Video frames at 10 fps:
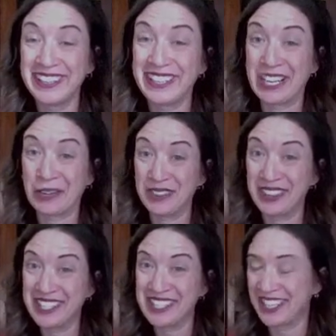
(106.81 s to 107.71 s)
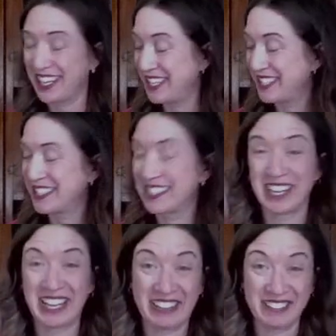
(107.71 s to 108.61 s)
Now in this case,
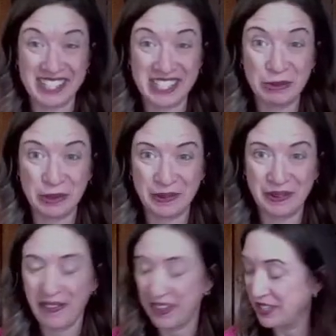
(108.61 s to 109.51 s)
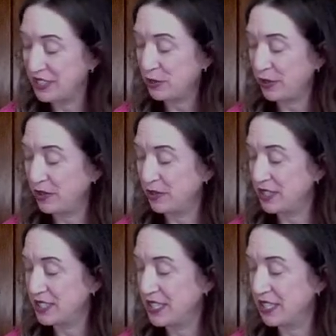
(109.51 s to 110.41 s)
I have a 0. So I know
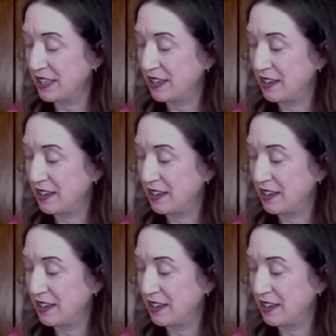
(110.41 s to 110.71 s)
that 10